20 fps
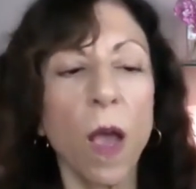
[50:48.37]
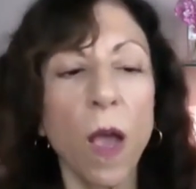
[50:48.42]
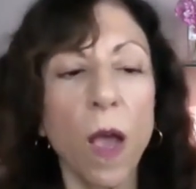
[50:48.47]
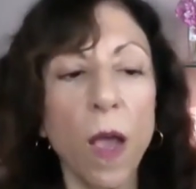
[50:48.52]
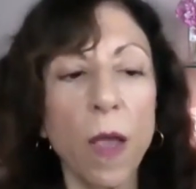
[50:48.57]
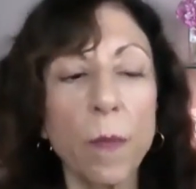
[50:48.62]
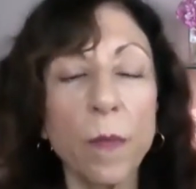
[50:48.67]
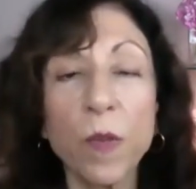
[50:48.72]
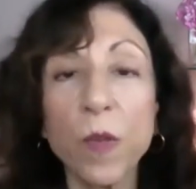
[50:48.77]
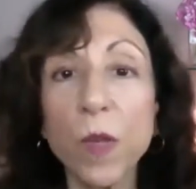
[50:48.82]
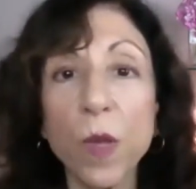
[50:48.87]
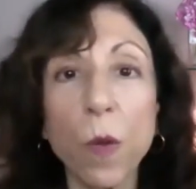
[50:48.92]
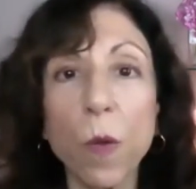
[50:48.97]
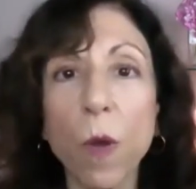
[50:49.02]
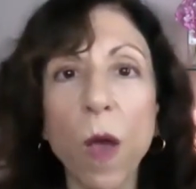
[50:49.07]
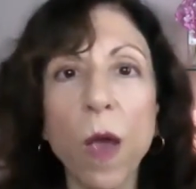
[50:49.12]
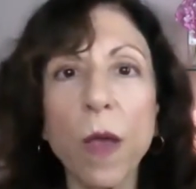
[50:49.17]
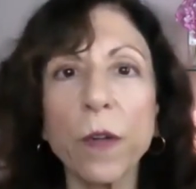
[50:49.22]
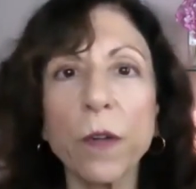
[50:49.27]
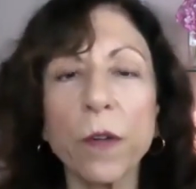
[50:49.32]
I'm so
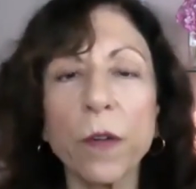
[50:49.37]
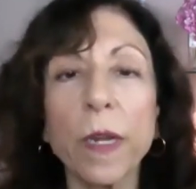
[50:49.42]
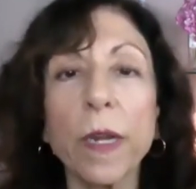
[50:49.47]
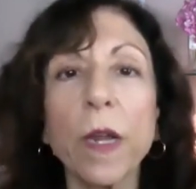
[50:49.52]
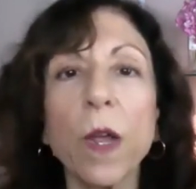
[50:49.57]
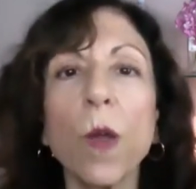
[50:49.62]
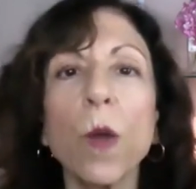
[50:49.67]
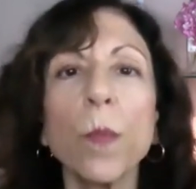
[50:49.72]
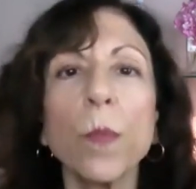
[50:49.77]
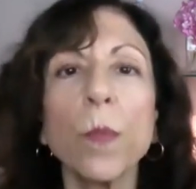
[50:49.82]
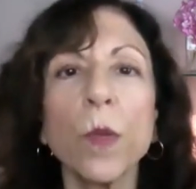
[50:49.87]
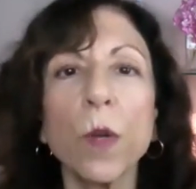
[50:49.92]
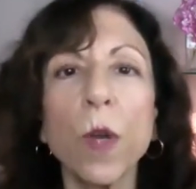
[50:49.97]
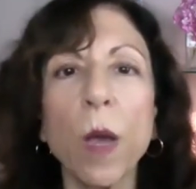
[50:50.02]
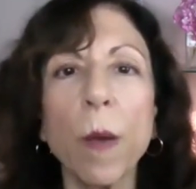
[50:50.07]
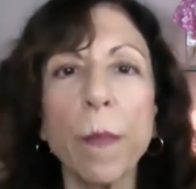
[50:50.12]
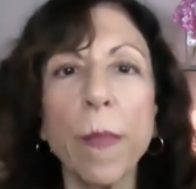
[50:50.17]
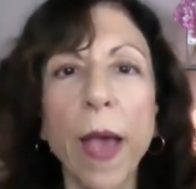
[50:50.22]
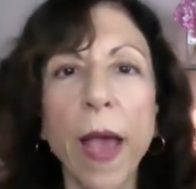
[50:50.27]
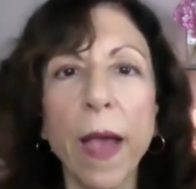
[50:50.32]
honored, and I hope you'll
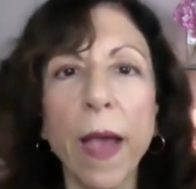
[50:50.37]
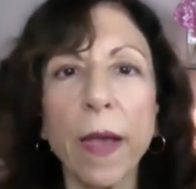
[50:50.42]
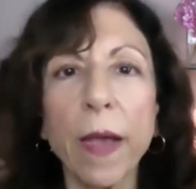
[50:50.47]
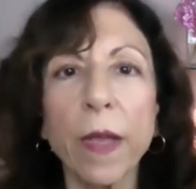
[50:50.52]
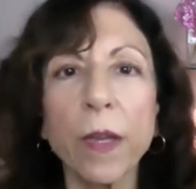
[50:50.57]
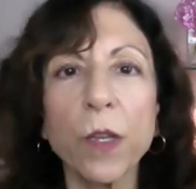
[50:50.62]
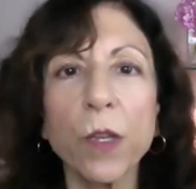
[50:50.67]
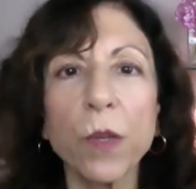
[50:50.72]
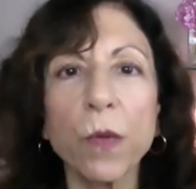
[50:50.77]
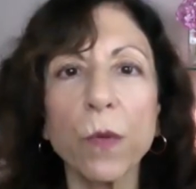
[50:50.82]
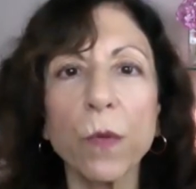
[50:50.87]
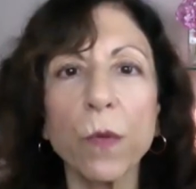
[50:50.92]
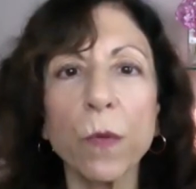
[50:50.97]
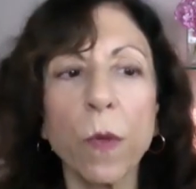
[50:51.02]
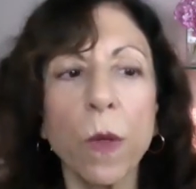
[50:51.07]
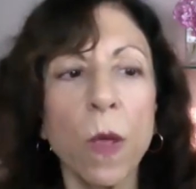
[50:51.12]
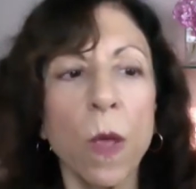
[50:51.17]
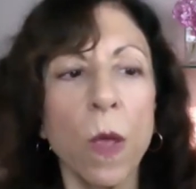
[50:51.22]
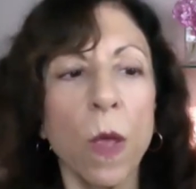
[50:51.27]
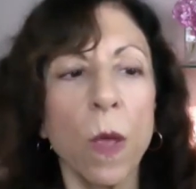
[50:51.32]
come back. I do
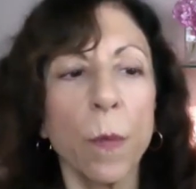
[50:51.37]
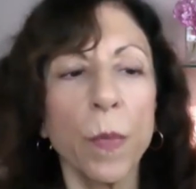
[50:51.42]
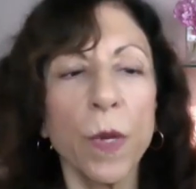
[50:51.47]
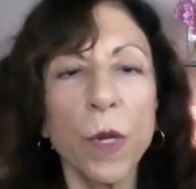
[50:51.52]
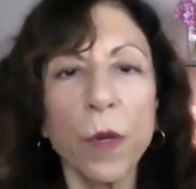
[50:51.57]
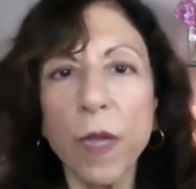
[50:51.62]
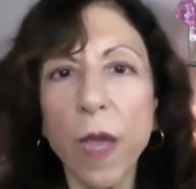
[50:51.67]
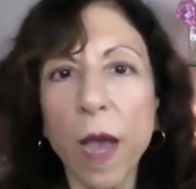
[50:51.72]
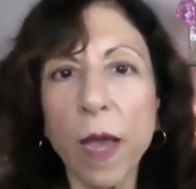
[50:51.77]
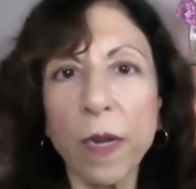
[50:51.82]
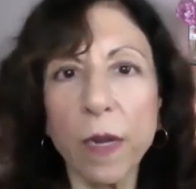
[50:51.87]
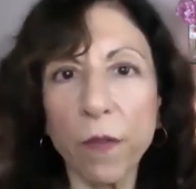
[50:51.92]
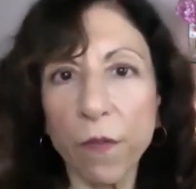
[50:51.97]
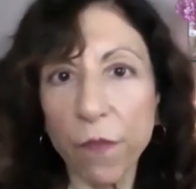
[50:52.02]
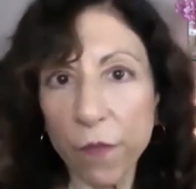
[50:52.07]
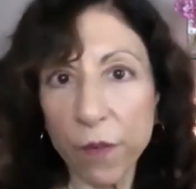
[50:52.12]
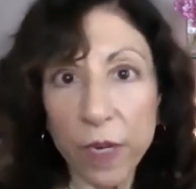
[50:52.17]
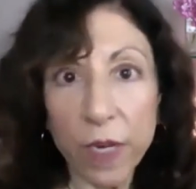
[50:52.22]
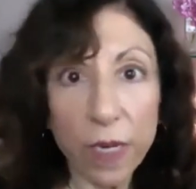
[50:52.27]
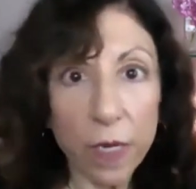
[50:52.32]
periodic
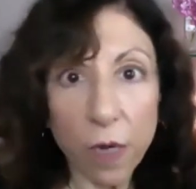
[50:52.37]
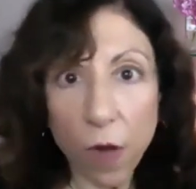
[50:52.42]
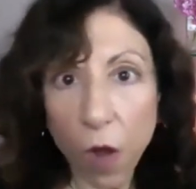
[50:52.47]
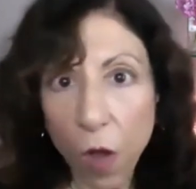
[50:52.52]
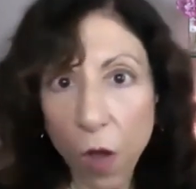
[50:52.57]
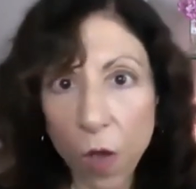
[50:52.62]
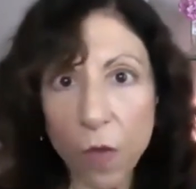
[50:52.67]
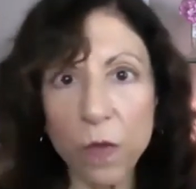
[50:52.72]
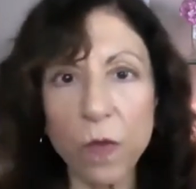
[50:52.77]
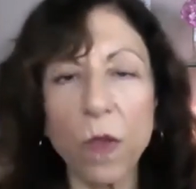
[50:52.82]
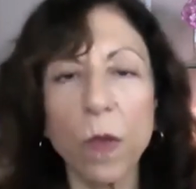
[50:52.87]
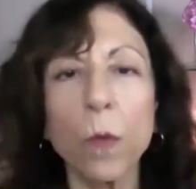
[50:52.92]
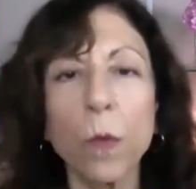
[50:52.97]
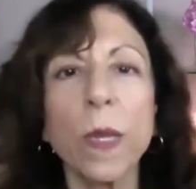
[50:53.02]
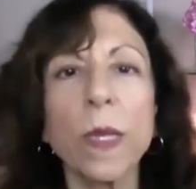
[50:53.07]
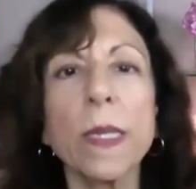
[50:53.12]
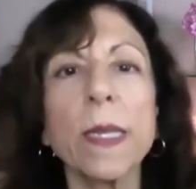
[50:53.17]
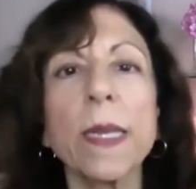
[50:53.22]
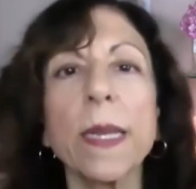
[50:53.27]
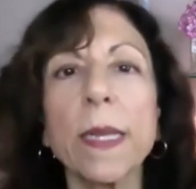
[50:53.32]
free calls on
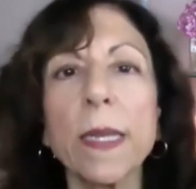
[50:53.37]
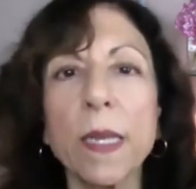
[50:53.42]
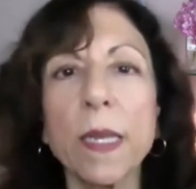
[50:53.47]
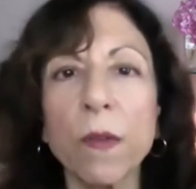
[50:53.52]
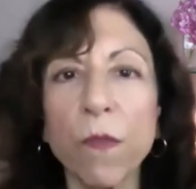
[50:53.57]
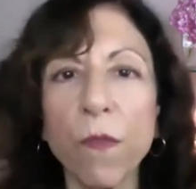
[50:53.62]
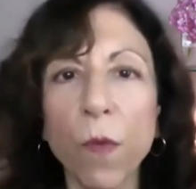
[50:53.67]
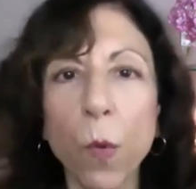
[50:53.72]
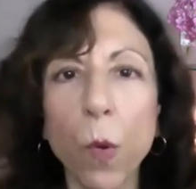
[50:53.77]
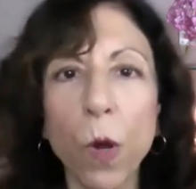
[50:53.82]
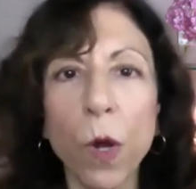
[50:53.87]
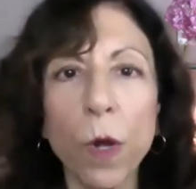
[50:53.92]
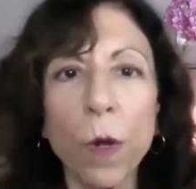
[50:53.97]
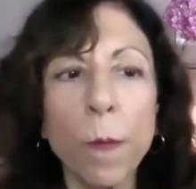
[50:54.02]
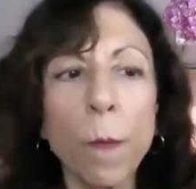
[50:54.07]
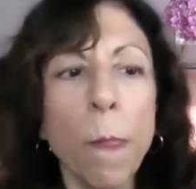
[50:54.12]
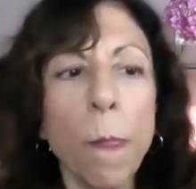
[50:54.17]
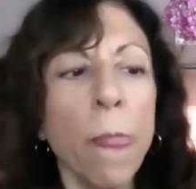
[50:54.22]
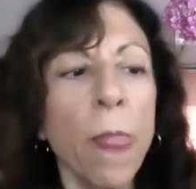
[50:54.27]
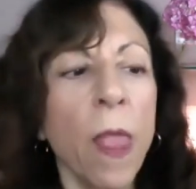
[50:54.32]
Wednesdays at
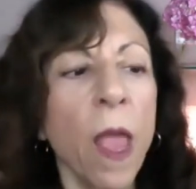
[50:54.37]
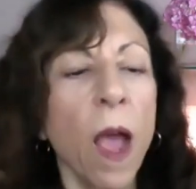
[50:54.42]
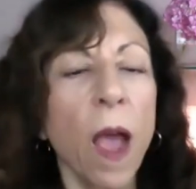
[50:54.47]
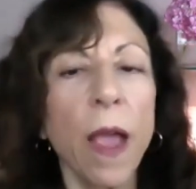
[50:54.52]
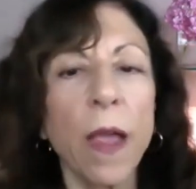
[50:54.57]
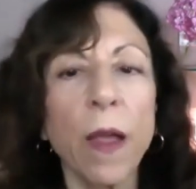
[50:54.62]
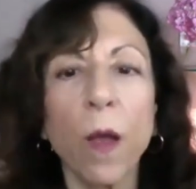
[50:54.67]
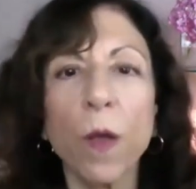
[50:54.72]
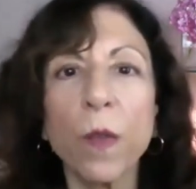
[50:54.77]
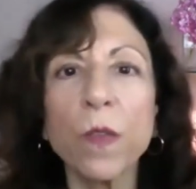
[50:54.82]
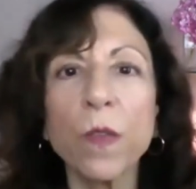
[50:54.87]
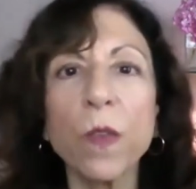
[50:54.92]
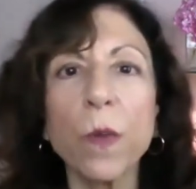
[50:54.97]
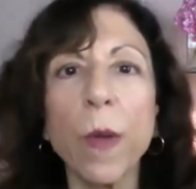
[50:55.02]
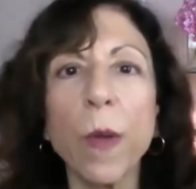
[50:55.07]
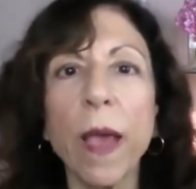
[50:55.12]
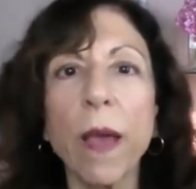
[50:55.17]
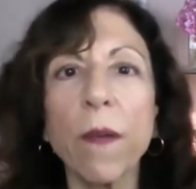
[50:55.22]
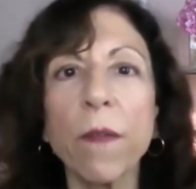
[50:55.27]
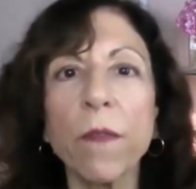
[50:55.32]
4. I also
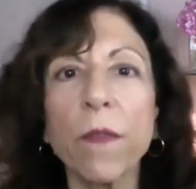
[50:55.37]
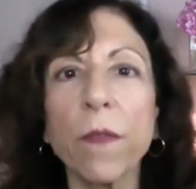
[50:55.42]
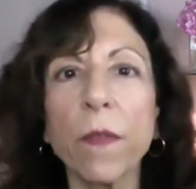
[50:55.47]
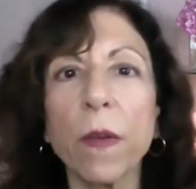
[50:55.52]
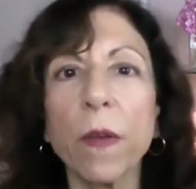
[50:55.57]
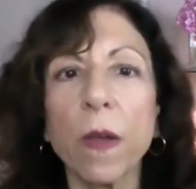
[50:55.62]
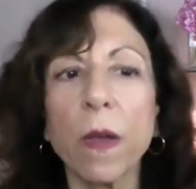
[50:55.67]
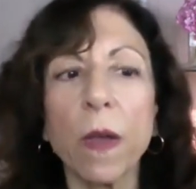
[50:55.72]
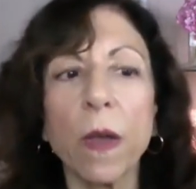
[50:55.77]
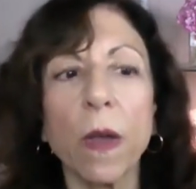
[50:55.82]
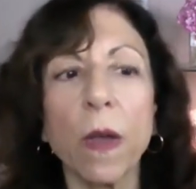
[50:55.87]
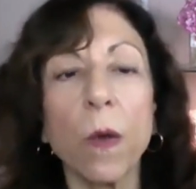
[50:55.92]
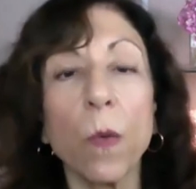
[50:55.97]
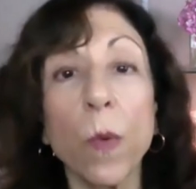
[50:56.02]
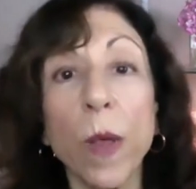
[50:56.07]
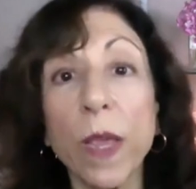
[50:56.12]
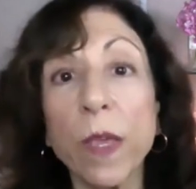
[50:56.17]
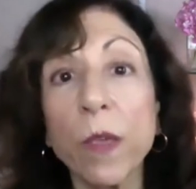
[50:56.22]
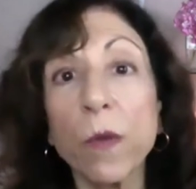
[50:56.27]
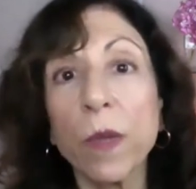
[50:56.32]
have a
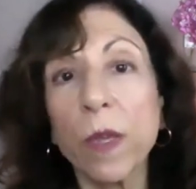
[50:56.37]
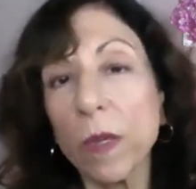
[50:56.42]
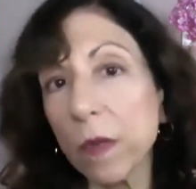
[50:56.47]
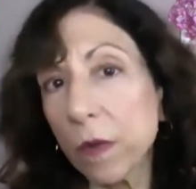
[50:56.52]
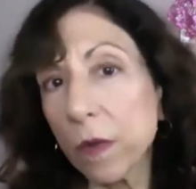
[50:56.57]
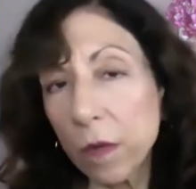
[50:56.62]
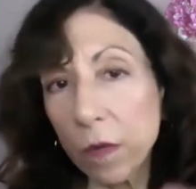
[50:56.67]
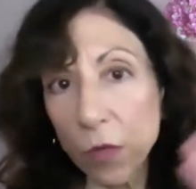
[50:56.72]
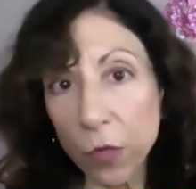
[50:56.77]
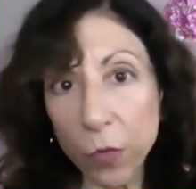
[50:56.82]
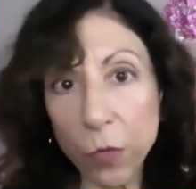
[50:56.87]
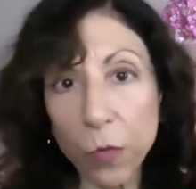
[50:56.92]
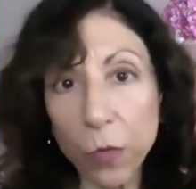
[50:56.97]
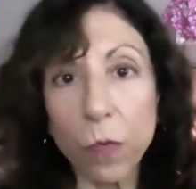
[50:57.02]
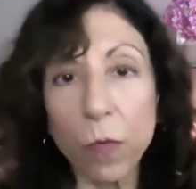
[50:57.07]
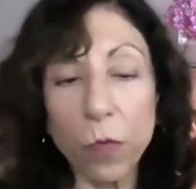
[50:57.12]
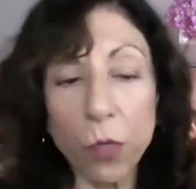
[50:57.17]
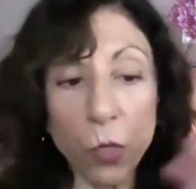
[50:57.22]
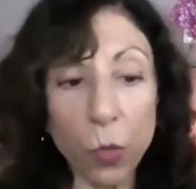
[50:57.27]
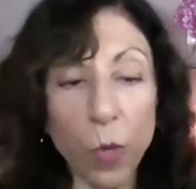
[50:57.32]
way you can
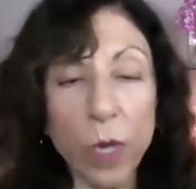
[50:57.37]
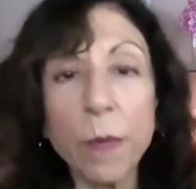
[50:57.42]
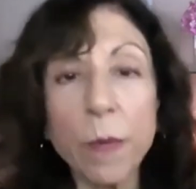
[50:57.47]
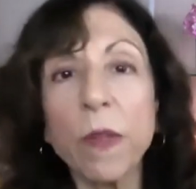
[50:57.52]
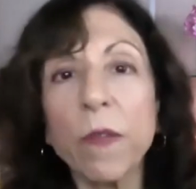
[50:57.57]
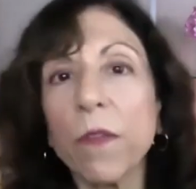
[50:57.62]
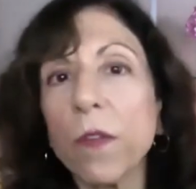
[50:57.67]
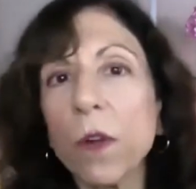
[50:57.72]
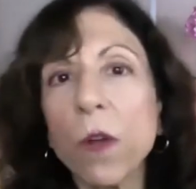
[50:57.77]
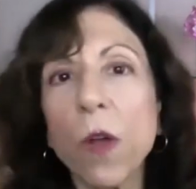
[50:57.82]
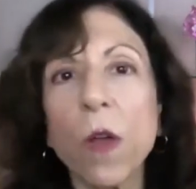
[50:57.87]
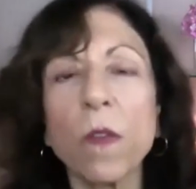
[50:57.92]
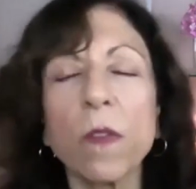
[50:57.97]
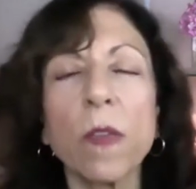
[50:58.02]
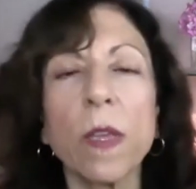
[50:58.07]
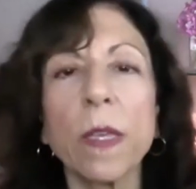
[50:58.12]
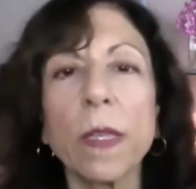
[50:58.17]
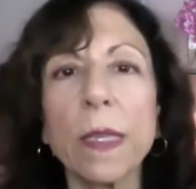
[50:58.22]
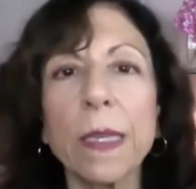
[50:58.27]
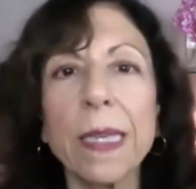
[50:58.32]
join me for calls
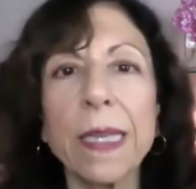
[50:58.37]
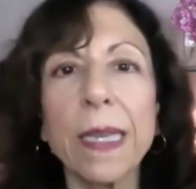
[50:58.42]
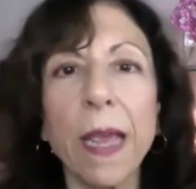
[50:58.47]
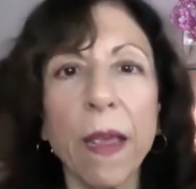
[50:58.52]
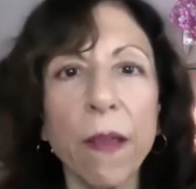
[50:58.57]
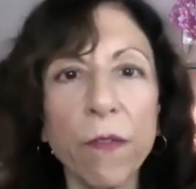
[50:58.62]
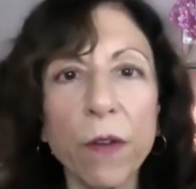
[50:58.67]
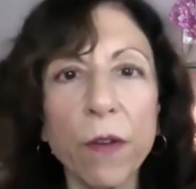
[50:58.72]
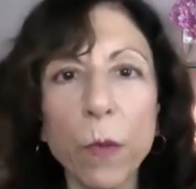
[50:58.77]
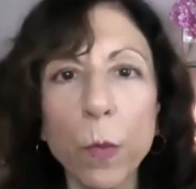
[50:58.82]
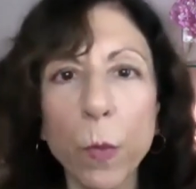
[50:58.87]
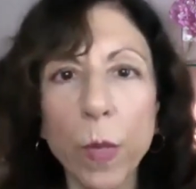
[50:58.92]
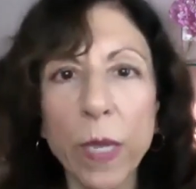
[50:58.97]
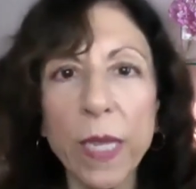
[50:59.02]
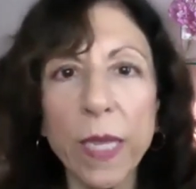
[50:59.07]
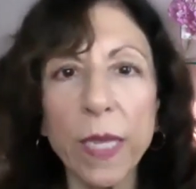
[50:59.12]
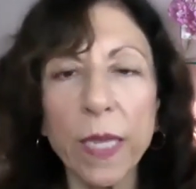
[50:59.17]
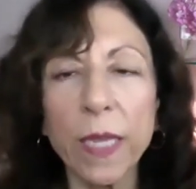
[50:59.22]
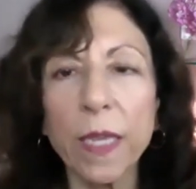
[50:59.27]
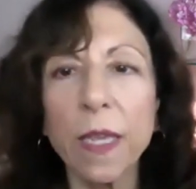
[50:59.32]
like this every
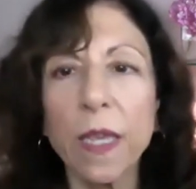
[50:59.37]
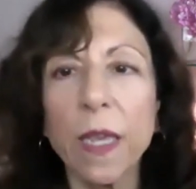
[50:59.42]
week.